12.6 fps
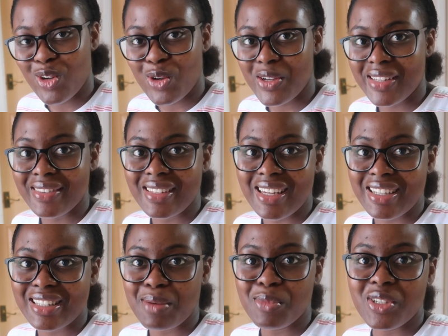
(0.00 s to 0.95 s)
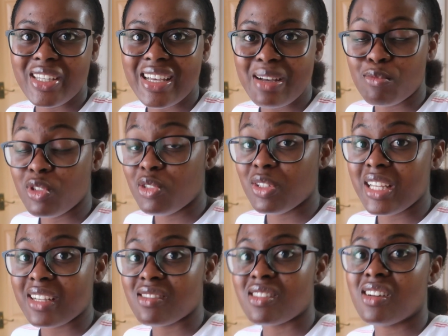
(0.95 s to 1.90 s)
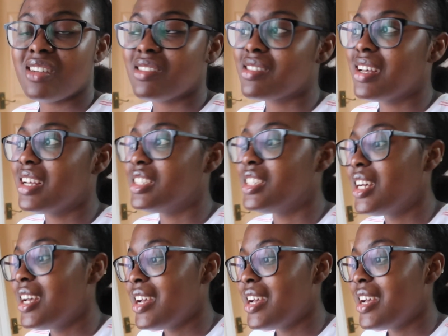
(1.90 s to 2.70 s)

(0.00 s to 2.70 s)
or anything like that, but yeah, I'm really, really excited.